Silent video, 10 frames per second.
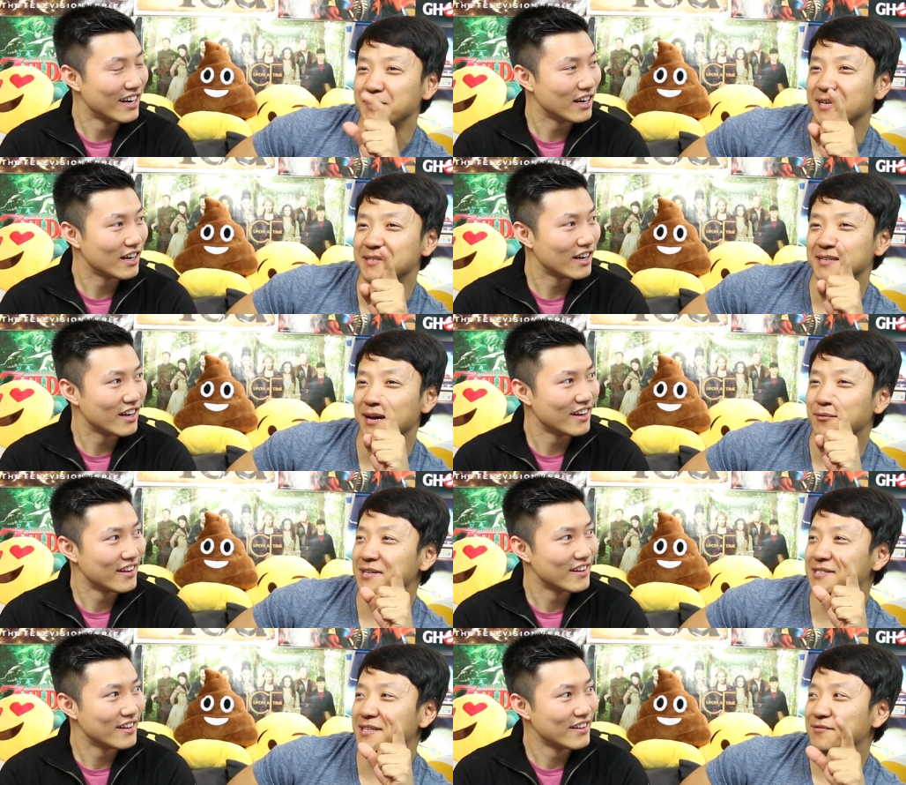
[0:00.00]
Speaker 1: because I want to
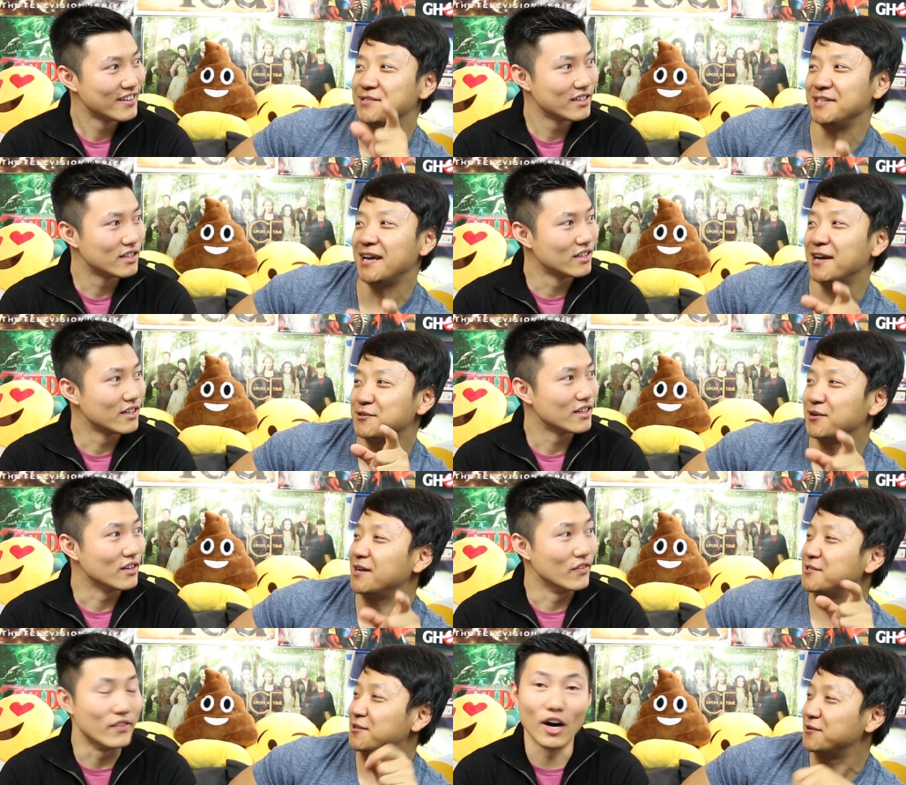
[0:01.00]
see if she has her eyes
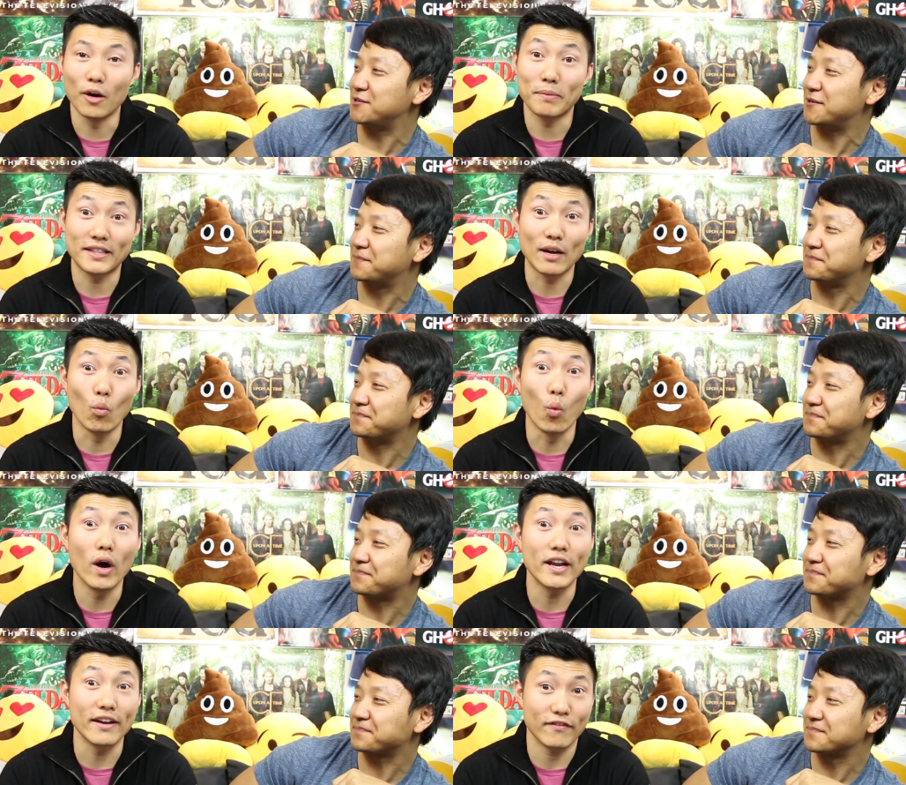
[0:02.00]
closed. No, but then
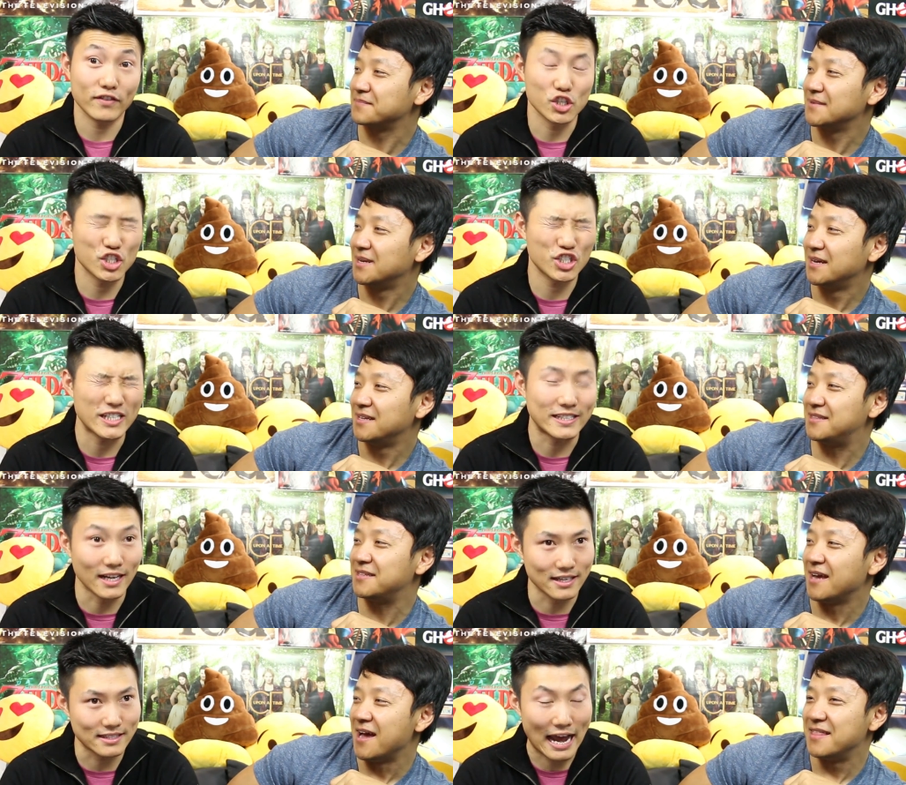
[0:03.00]
what if
Speaker 2: she
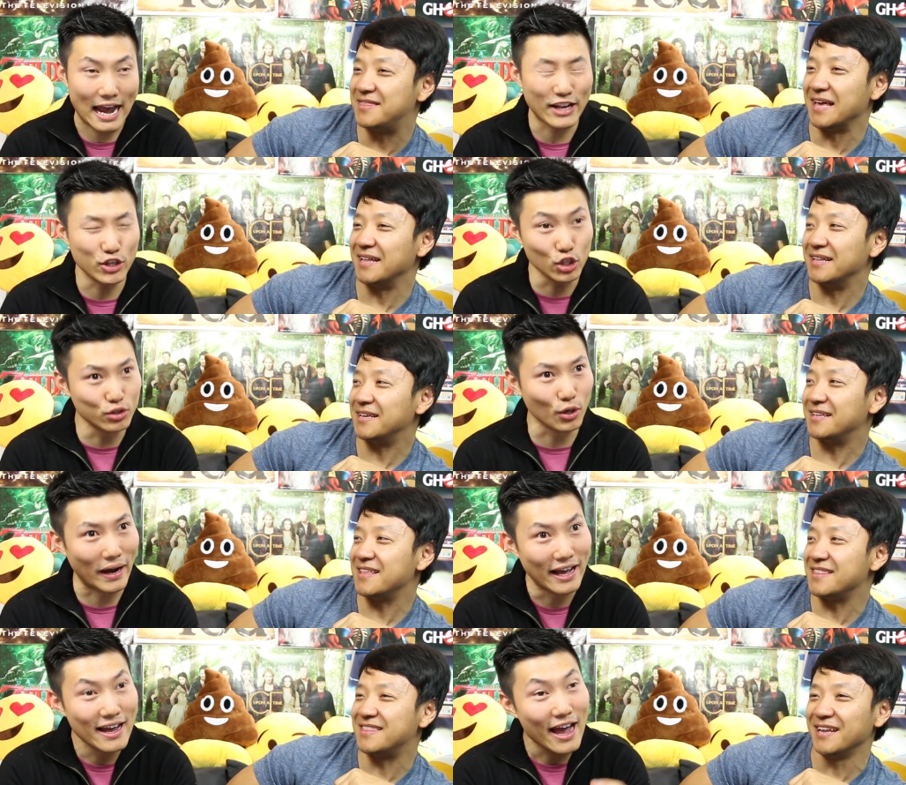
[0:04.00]
does that?
Speaker 1: Then, and you do
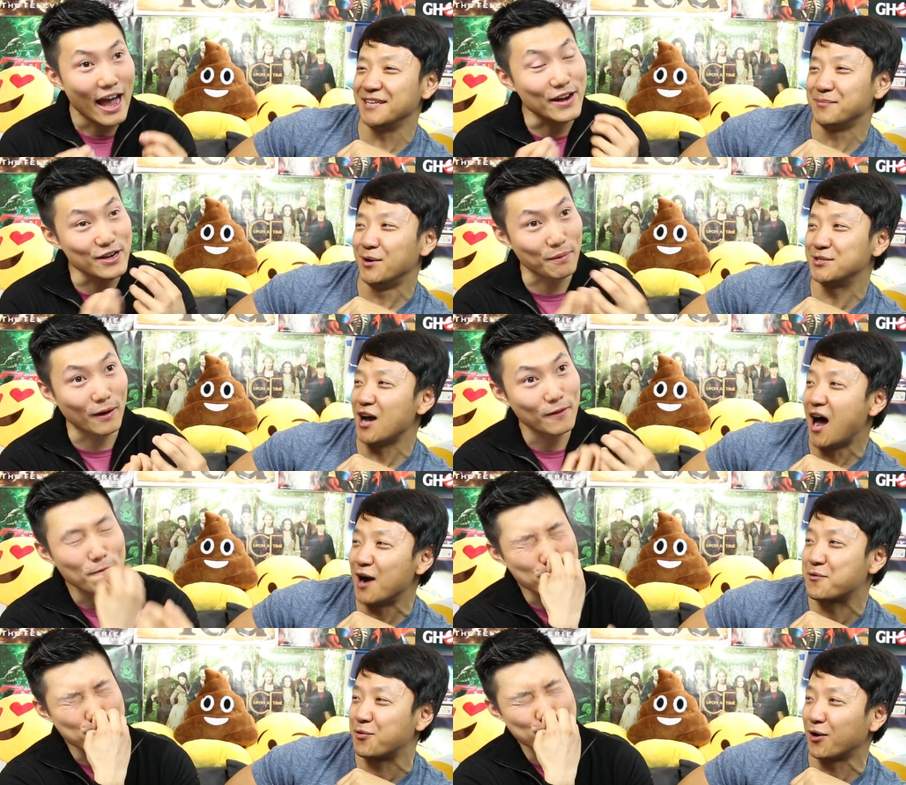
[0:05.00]
it. That is and the most both,
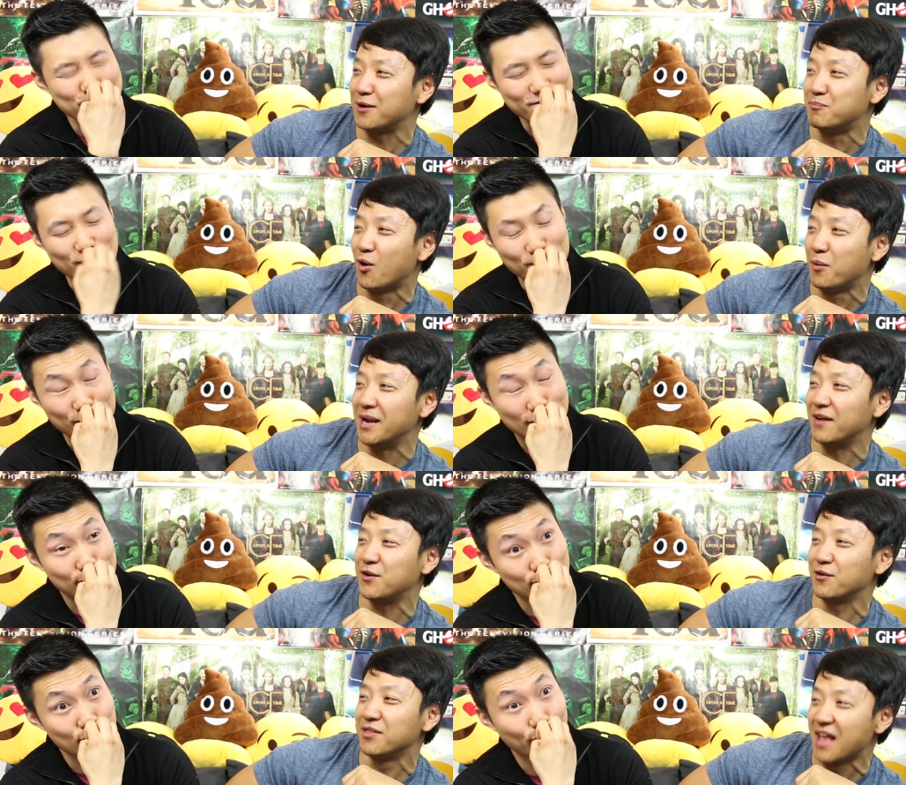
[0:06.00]
awkward moment of
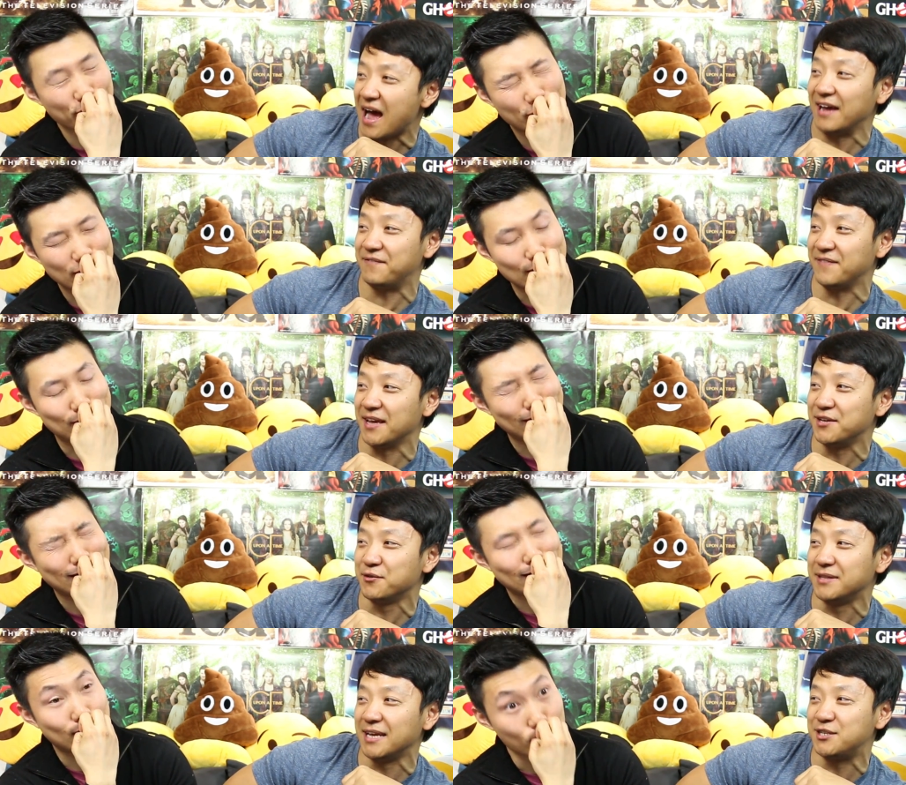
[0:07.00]
your life. So you're both and you
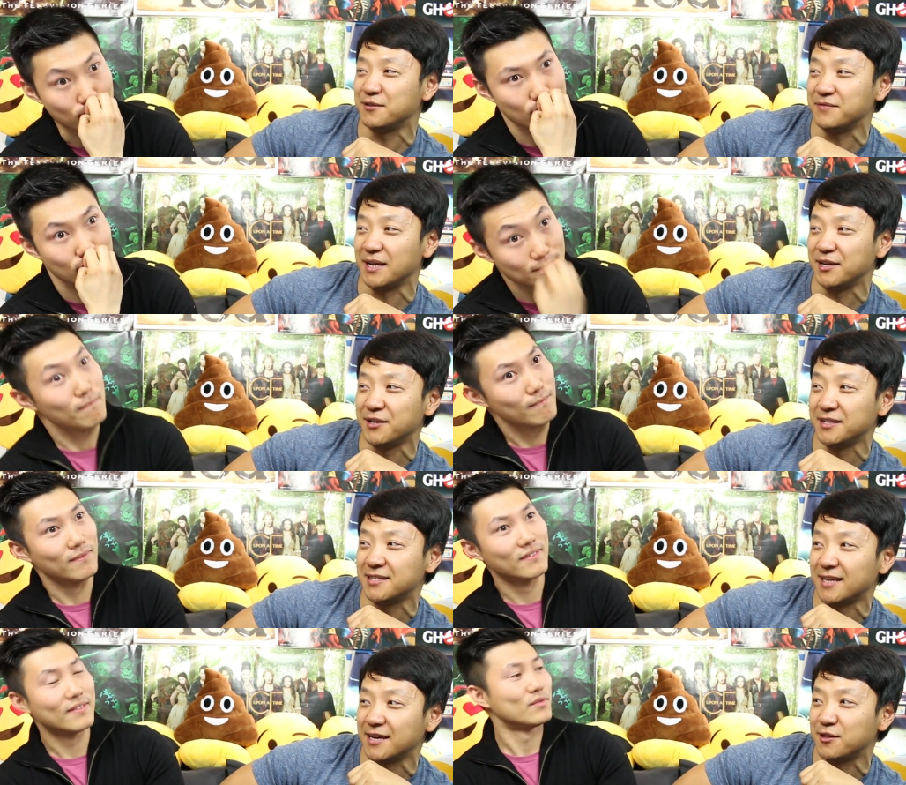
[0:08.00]
like, need to and you need to like